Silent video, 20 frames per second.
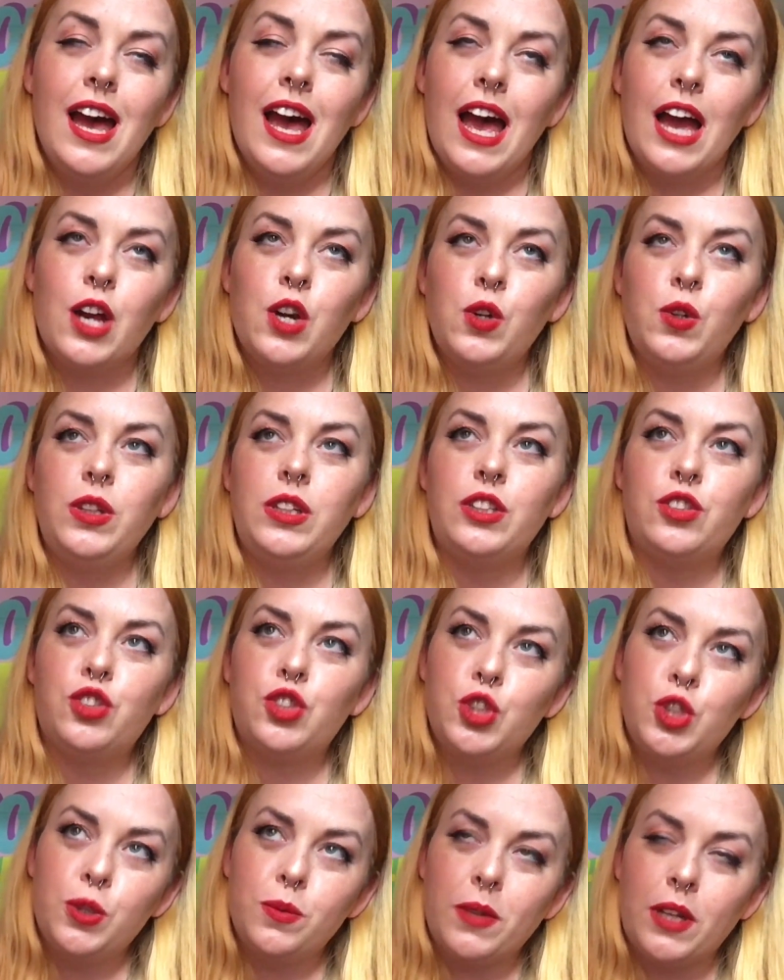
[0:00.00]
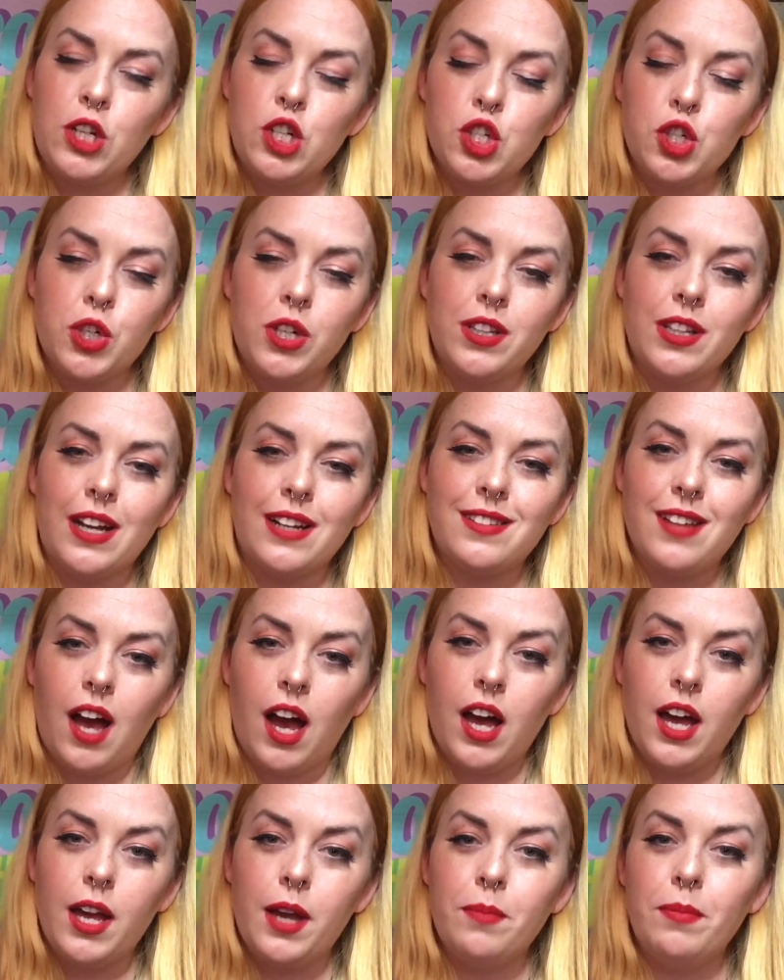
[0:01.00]
I can only assume like during that
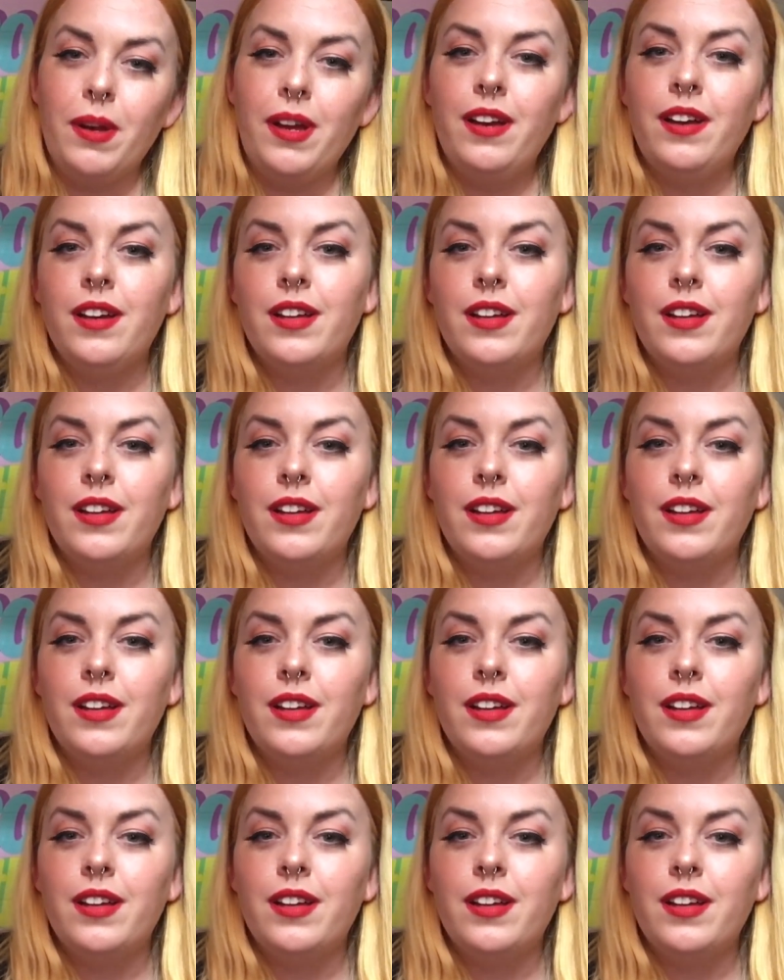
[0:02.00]
time,